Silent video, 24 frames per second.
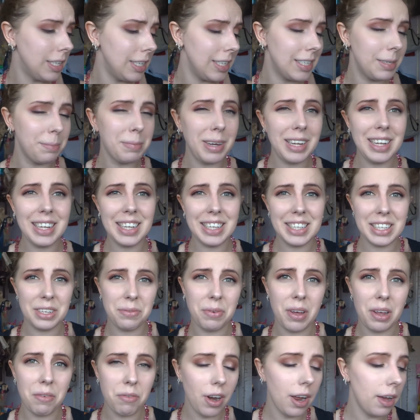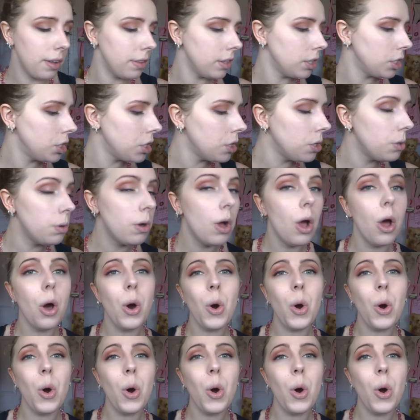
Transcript: it's my least favourite out of the two,